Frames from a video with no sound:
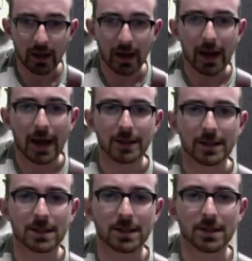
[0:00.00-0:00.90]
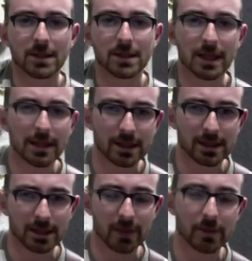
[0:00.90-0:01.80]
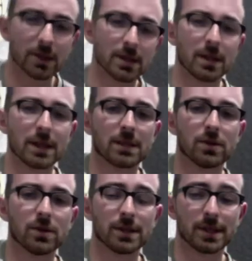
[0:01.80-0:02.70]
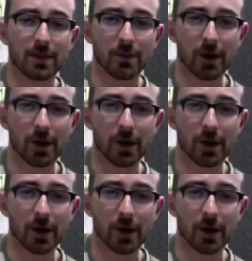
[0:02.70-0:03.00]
This is just a descending step because the next chord's a D minor.